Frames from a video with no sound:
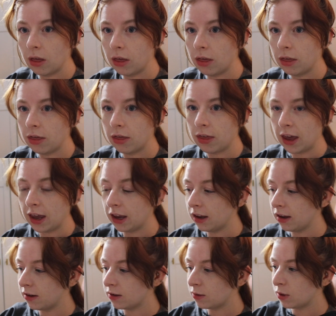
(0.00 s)

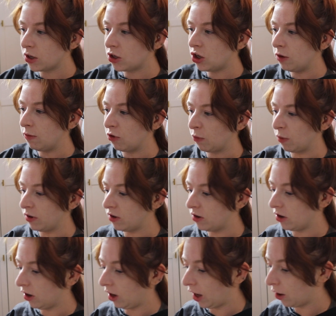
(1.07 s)
thing. So I assume you're supposed to
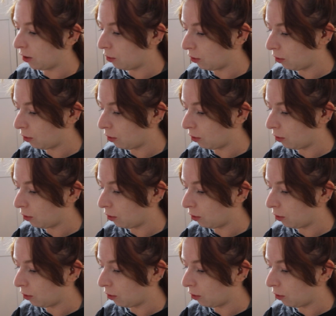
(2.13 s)
do like